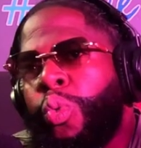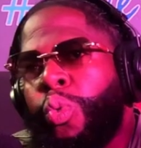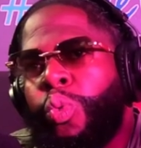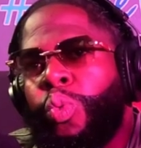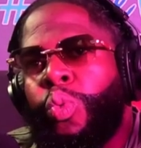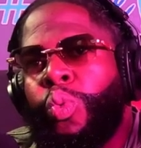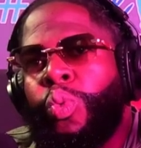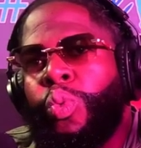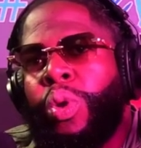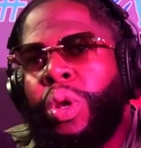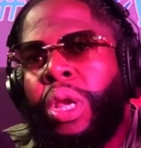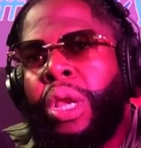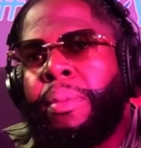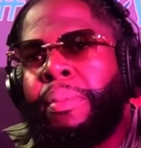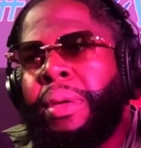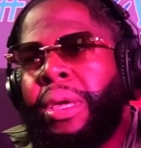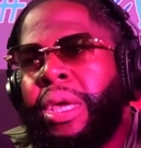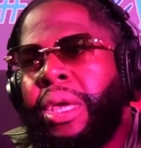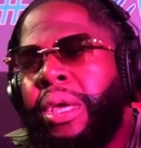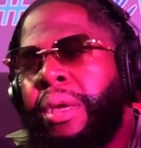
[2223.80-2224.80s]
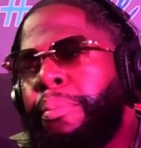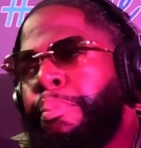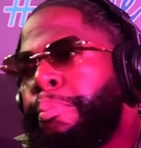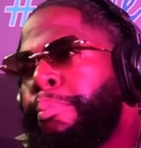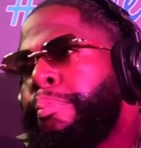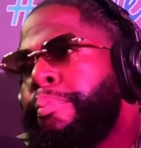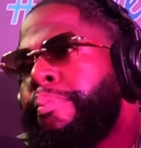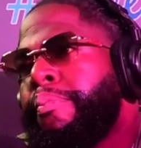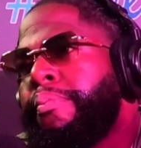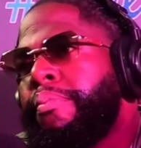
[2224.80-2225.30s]
prompted me to be like, yo,
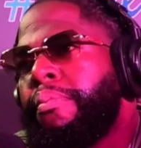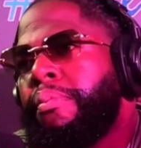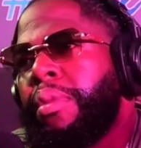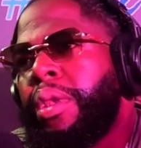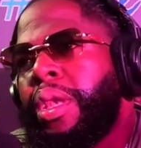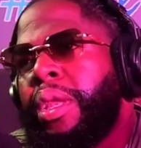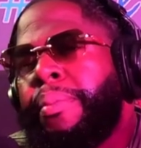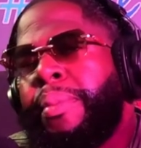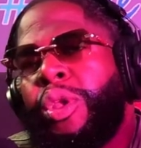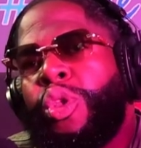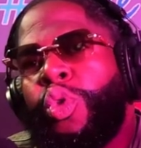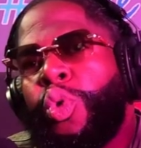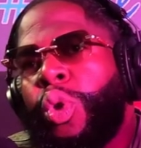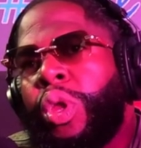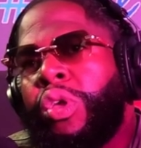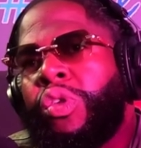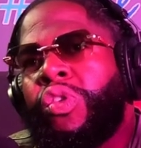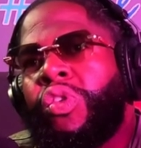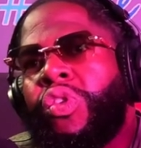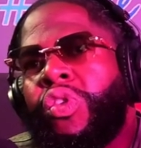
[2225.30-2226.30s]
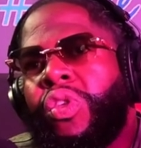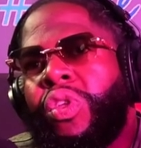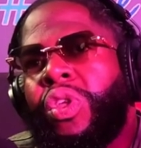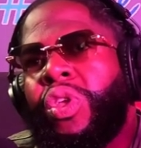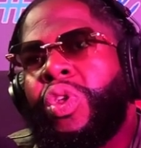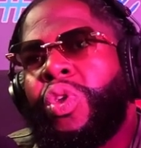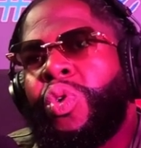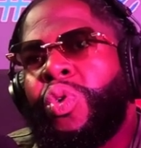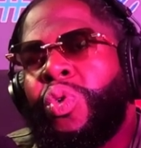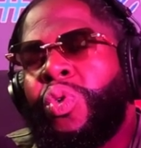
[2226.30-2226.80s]
let me
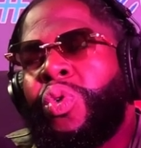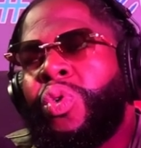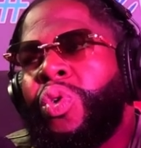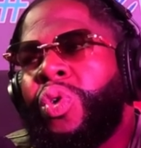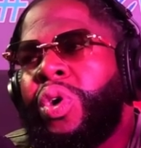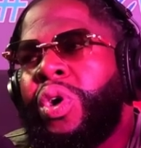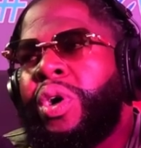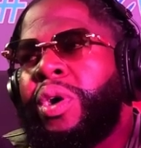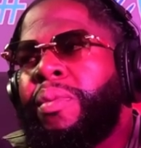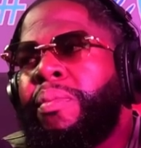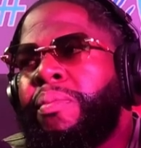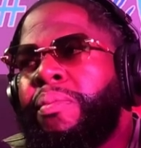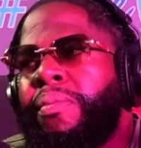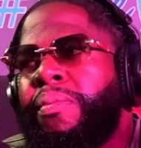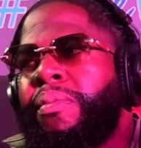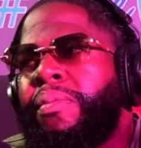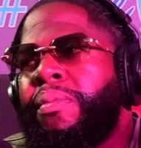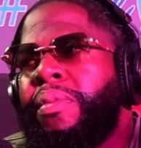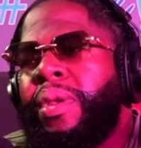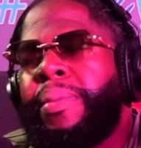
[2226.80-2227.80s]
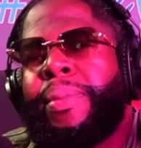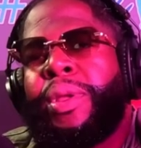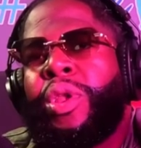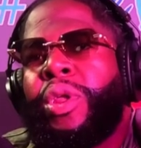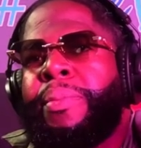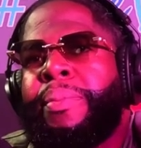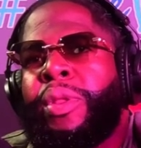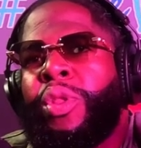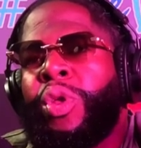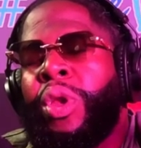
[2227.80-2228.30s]
do this. You
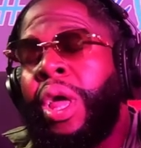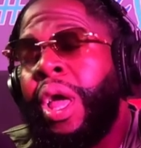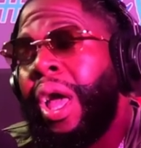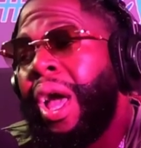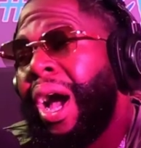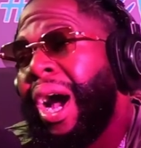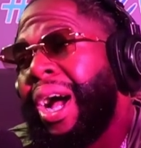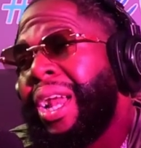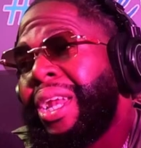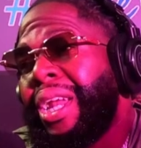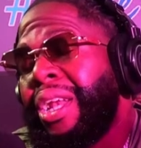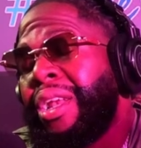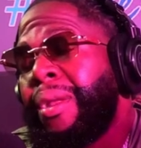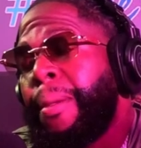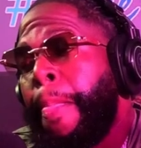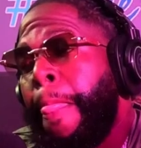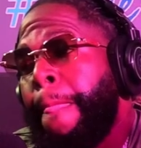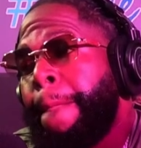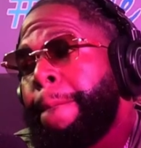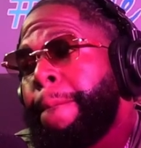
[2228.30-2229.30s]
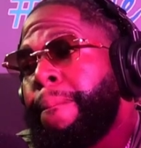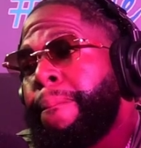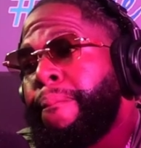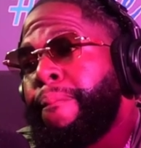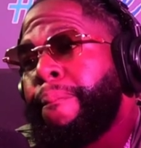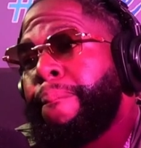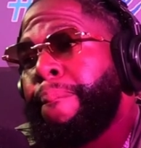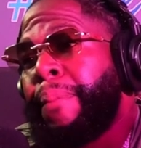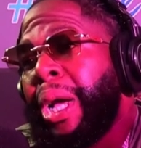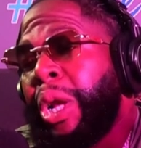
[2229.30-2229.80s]
know, let me do this.
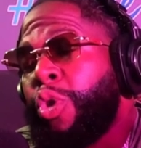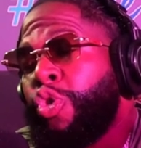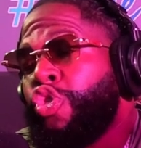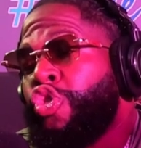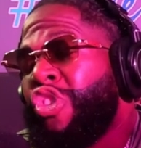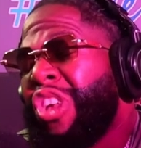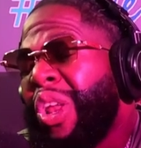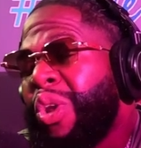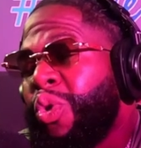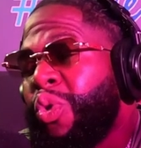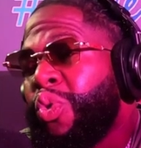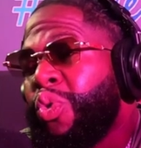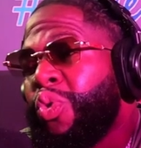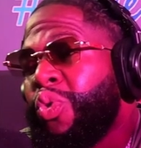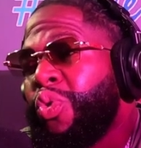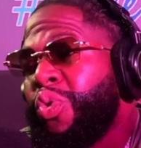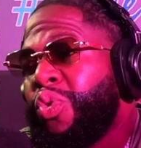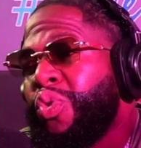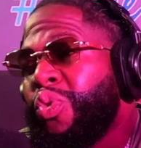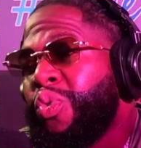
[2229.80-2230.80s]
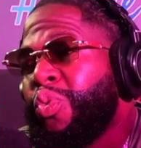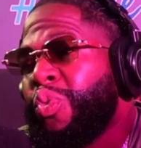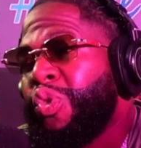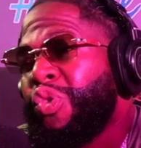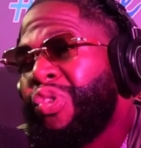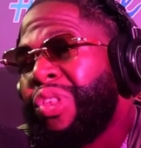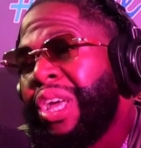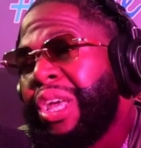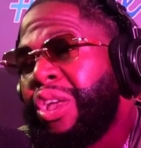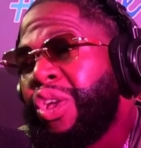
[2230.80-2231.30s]
And then Mello
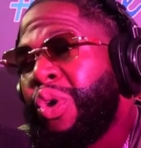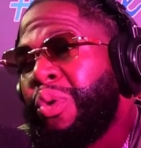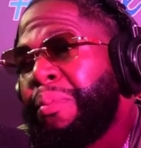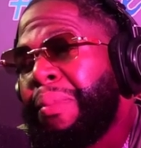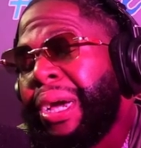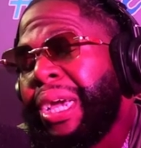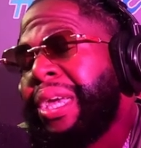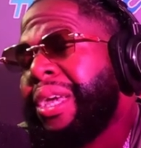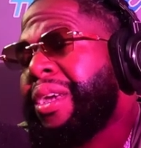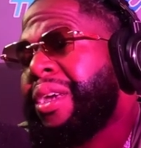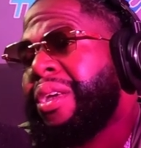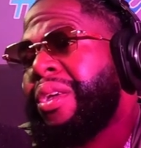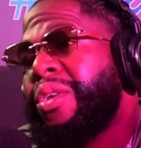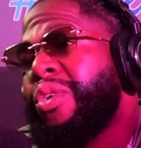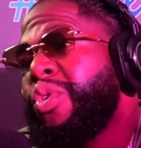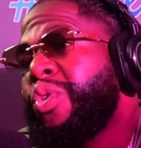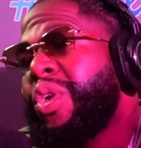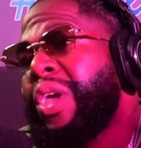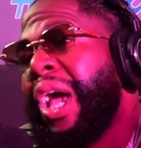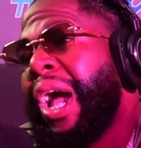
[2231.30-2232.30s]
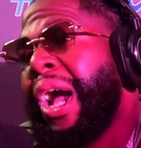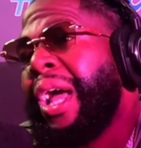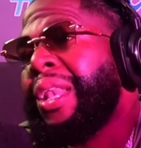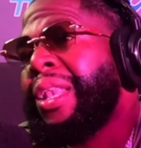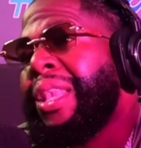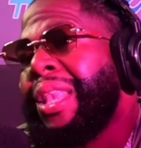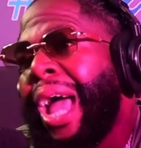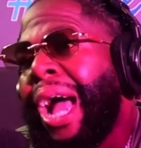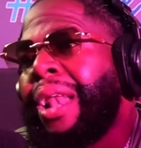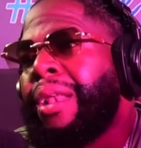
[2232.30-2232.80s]
Shello was like, yo,
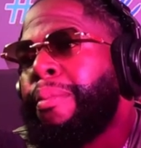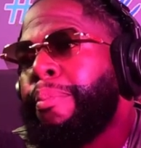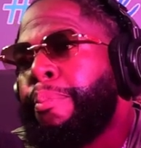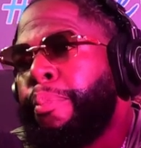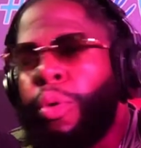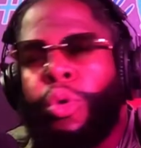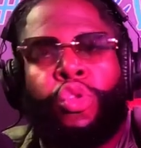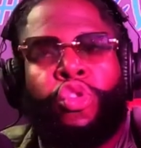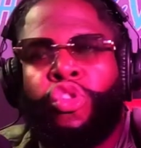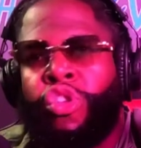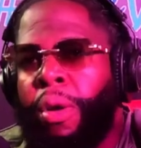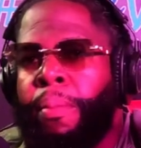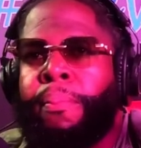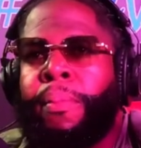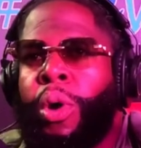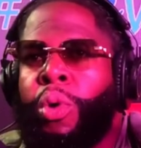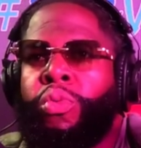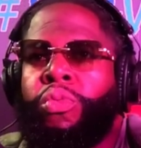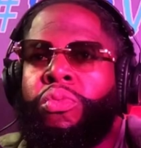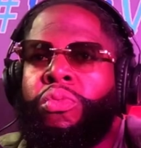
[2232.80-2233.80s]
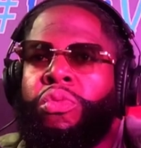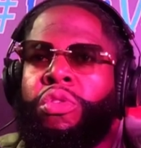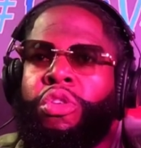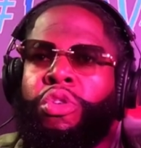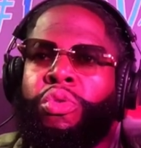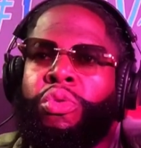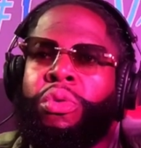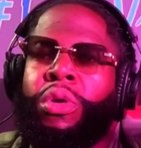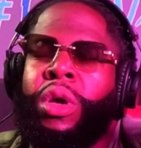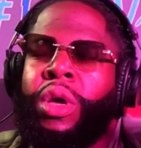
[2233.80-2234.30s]
Mike, you cannot
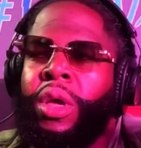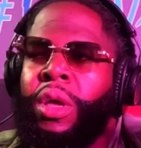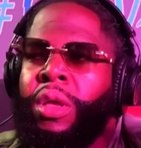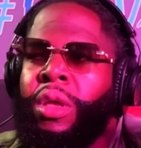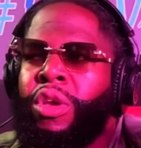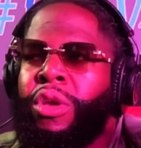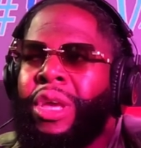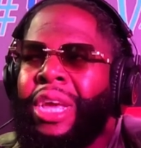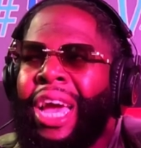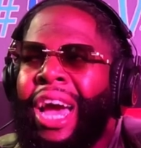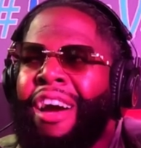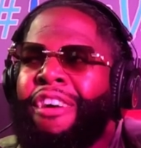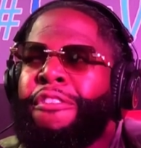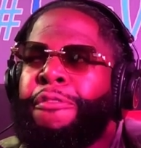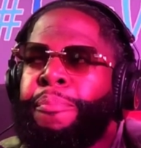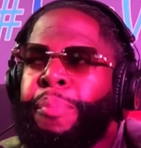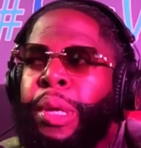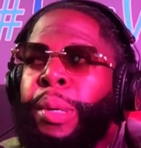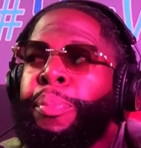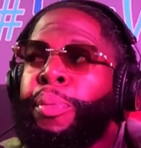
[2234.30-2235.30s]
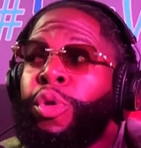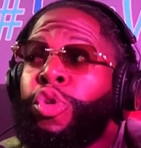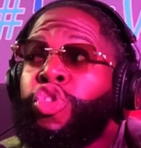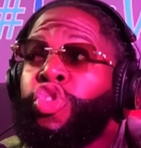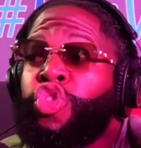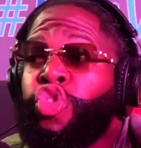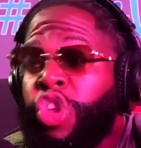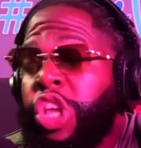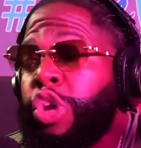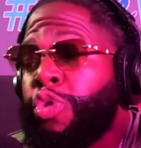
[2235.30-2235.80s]
put something out. You know,
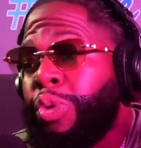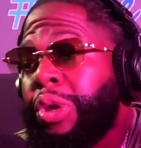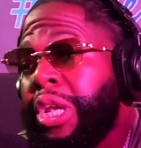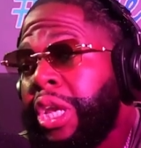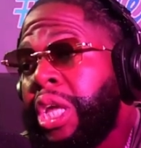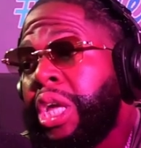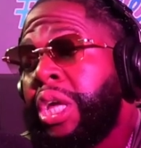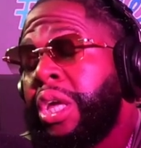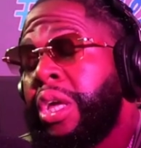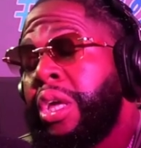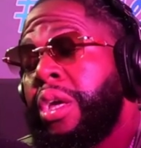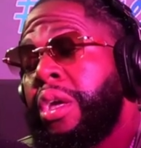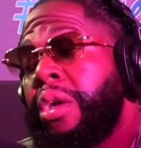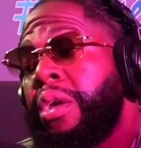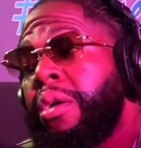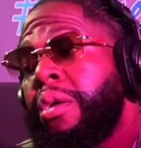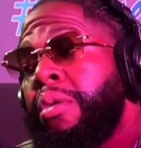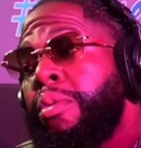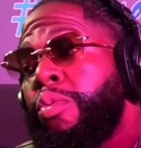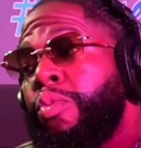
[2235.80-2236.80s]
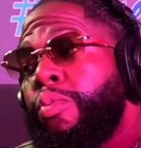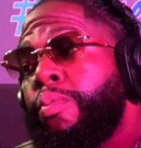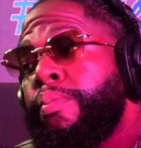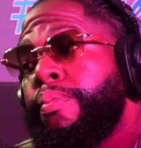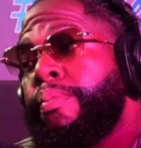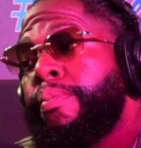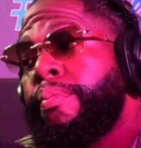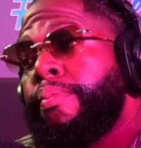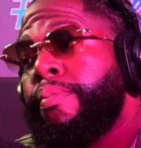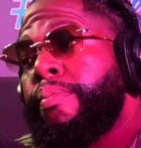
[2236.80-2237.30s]
you have people
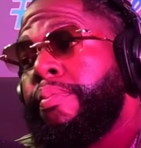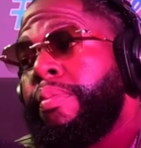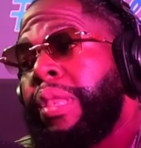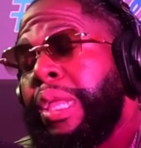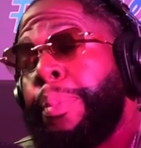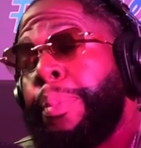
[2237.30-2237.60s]
secretly